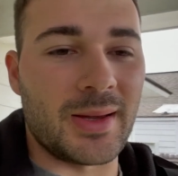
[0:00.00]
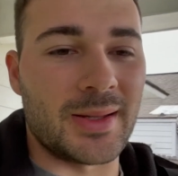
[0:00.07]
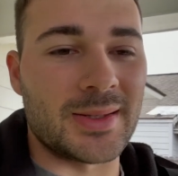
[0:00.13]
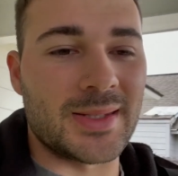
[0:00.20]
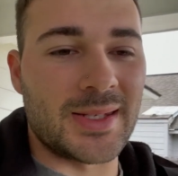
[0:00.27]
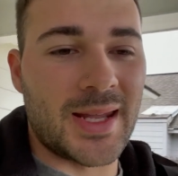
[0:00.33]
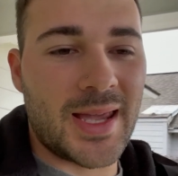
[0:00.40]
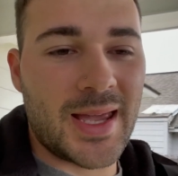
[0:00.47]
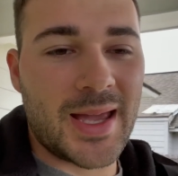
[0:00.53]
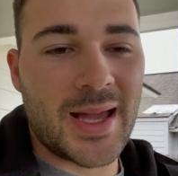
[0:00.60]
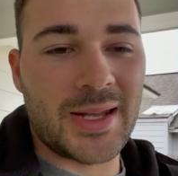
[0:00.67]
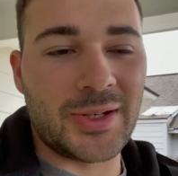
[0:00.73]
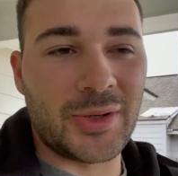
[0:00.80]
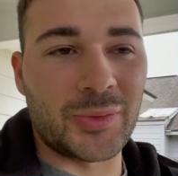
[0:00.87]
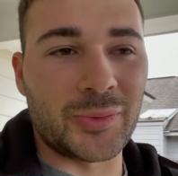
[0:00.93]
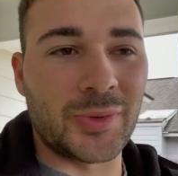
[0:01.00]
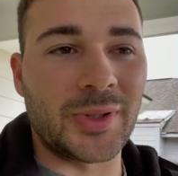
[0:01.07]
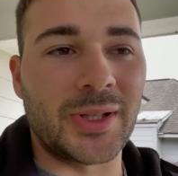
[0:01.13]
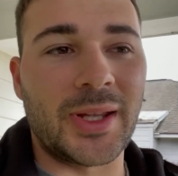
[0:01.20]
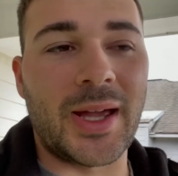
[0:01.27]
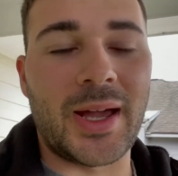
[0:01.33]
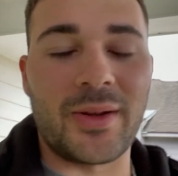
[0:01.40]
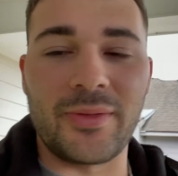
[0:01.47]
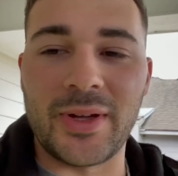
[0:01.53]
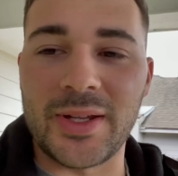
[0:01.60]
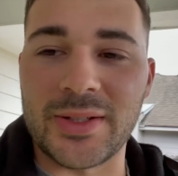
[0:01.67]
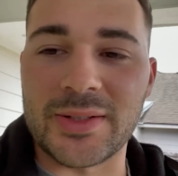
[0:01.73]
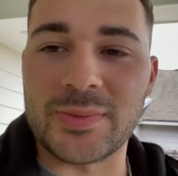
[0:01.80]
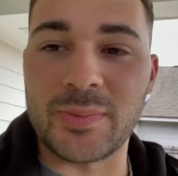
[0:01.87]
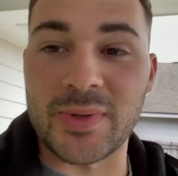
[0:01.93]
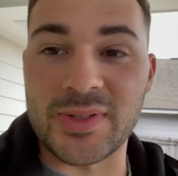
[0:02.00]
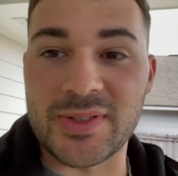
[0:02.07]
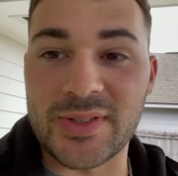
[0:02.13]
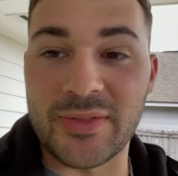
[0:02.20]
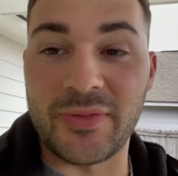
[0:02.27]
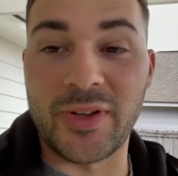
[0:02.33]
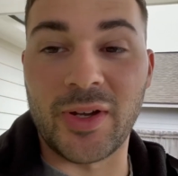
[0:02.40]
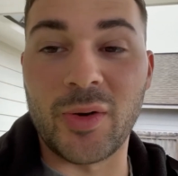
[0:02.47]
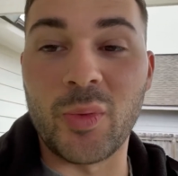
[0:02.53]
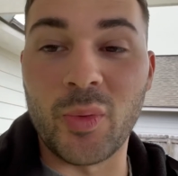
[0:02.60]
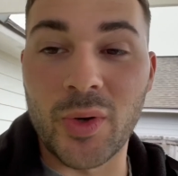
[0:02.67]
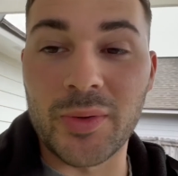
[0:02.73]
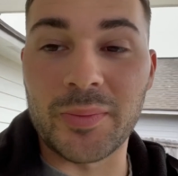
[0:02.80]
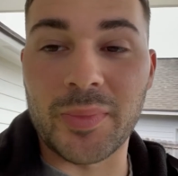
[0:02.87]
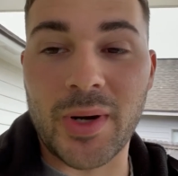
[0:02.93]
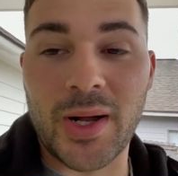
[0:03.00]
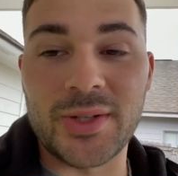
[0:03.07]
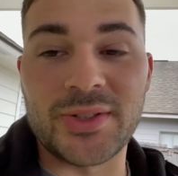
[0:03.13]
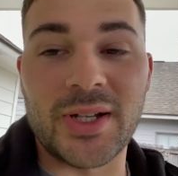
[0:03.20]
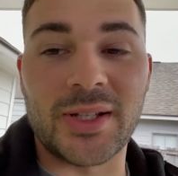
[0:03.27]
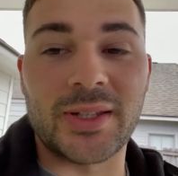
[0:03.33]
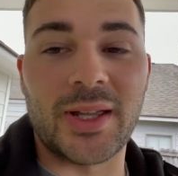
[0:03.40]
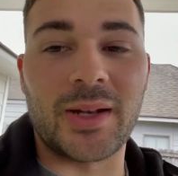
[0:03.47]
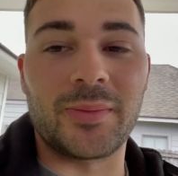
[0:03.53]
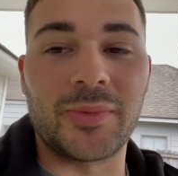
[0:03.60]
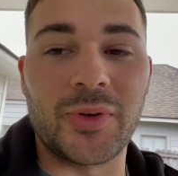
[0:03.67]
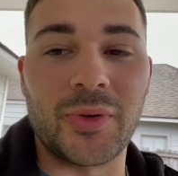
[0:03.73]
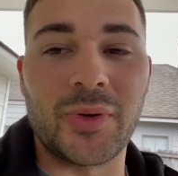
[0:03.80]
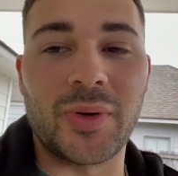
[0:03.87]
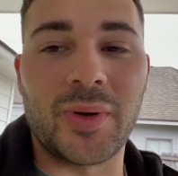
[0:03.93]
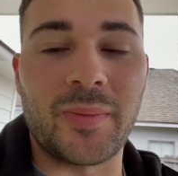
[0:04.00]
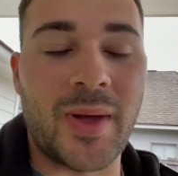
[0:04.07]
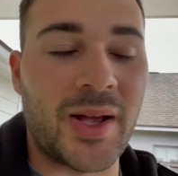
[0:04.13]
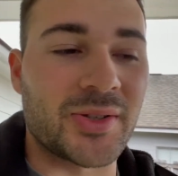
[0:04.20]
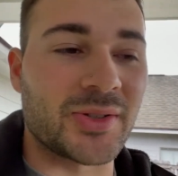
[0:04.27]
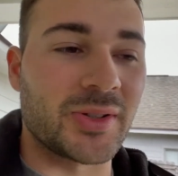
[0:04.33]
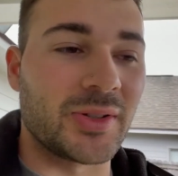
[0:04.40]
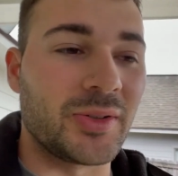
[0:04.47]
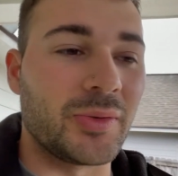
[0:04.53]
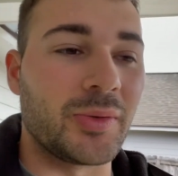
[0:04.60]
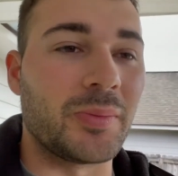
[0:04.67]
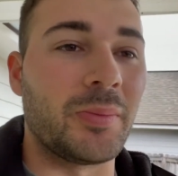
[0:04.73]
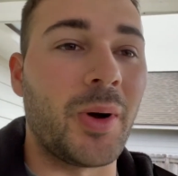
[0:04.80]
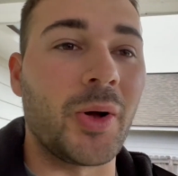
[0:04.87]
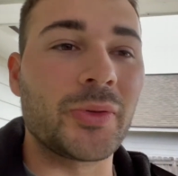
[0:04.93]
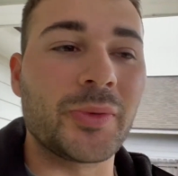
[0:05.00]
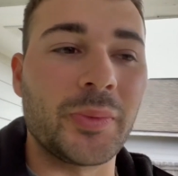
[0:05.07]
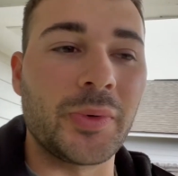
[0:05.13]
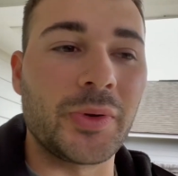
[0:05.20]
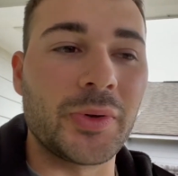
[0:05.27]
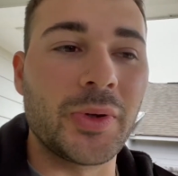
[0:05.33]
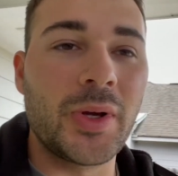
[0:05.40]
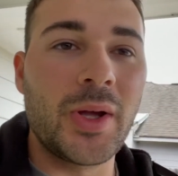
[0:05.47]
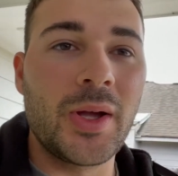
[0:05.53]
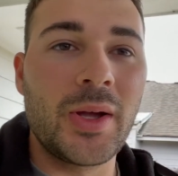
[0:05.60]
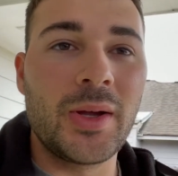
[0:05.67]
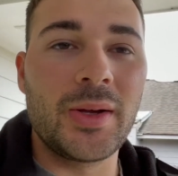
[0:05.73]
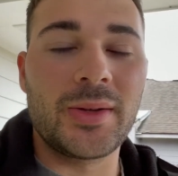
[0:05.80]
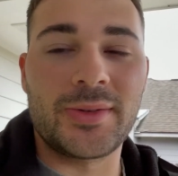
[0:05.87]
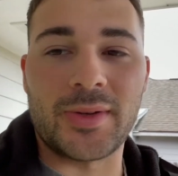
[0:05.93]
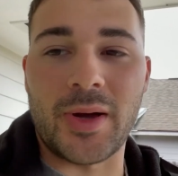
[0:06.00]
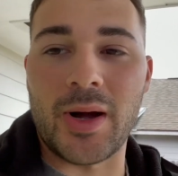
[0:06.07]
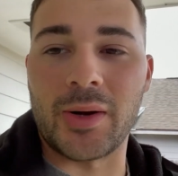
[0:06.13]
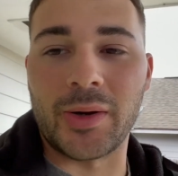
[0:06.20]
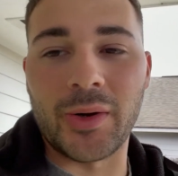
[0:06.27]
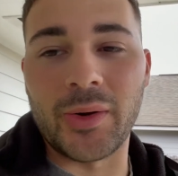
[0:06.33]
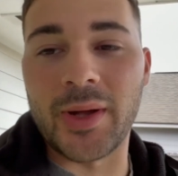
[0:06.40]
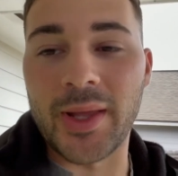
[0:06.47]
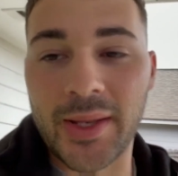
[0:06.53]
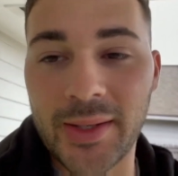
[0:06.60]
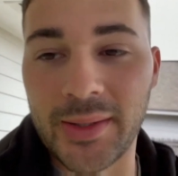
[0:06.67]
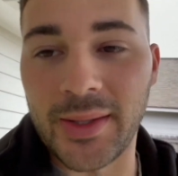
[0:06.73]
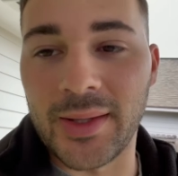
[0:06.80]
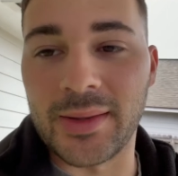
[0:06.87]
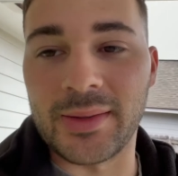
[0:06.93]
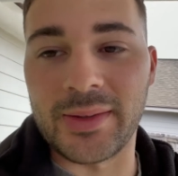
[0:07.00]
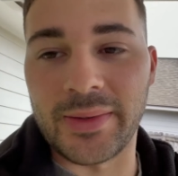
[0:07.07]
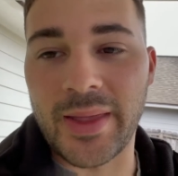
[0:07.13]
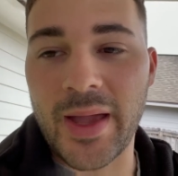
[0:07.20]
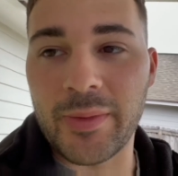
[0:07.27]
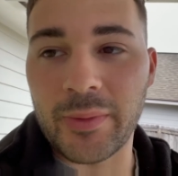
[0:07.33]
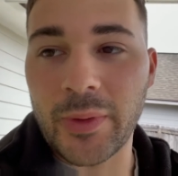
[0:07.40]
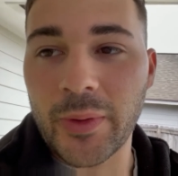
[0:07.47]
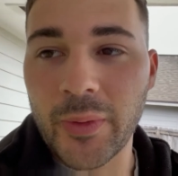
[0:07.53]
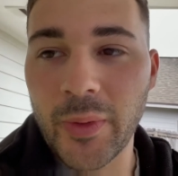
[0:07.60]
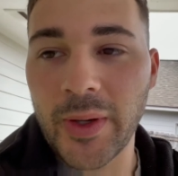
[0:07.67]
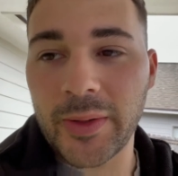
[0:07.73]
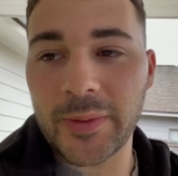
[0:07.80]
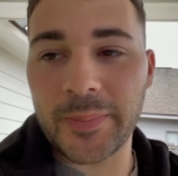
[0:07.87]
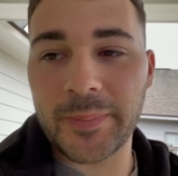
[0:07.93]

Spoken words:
Today I don't really have a specific one project that I'm doing. I'm actually doing multiple, so I'll go ahead and get into that real quick.